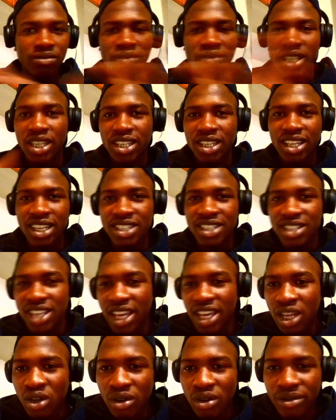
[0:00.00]
That's the
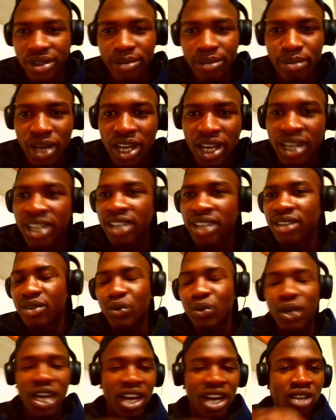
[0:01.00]
end of the planet. We
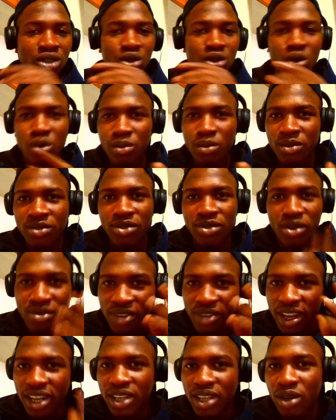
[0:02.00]
are doomed for
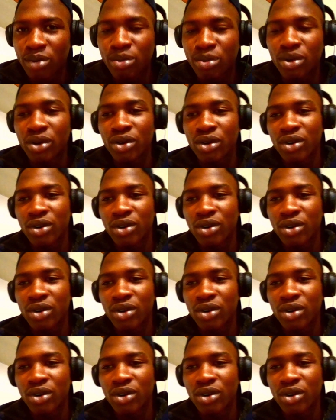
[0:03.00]
failure, bro.